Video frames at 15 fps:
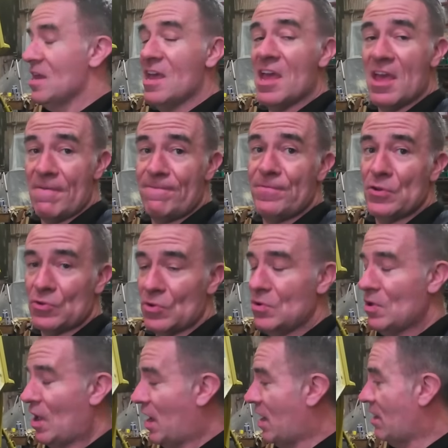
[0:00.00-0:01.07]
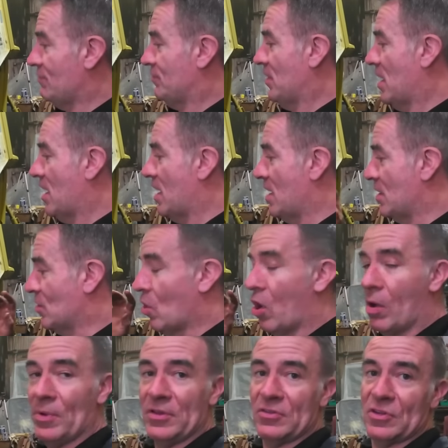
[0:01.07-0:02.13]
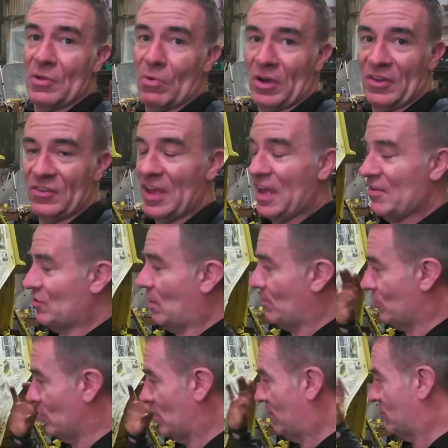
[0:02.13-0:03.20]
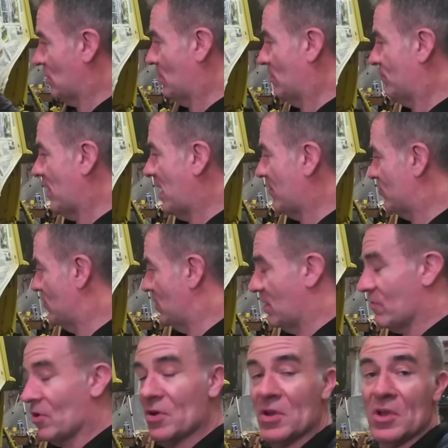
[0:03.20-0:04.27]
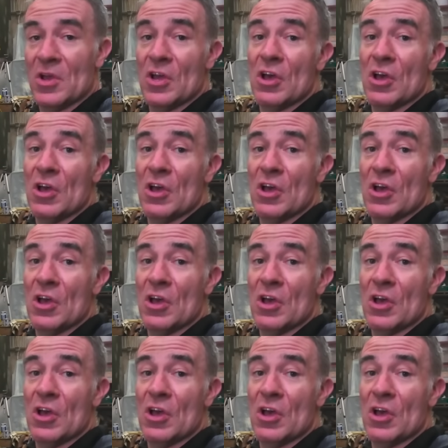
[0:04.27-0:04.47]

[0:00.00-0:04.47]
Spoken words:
If you do have a comment, do you want to say something, or you have some advice or whatever,